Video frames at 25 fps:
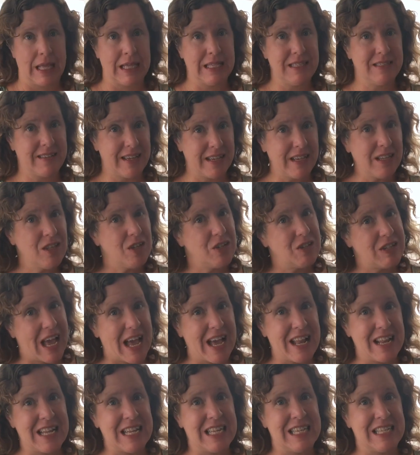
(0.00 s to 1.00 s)
Cellular
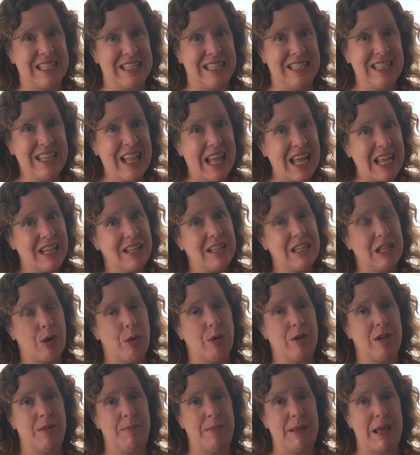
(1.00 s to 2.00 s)
data is likely
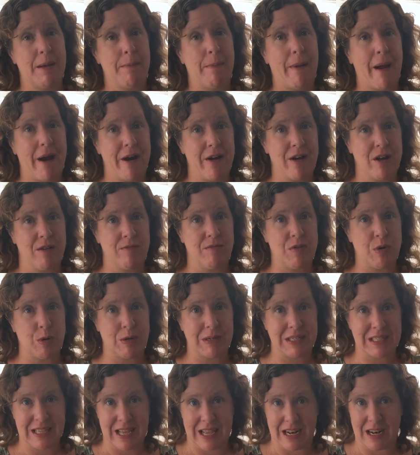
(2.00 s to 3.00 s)
going to be a part of
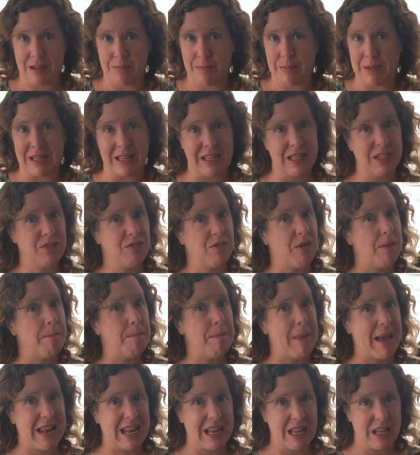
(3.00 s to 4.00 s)
your setup. It is for
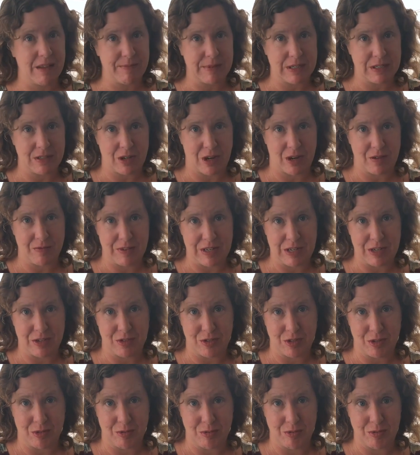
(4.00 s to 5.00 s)
many of us
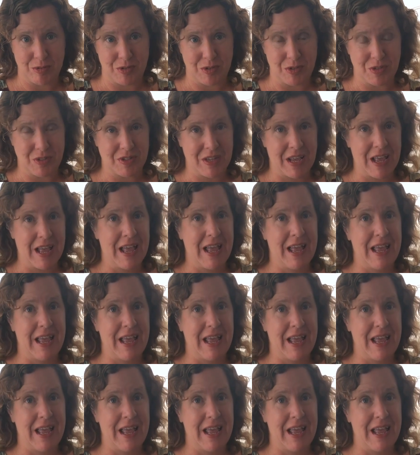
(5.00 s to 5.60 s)
RVers and cruisers.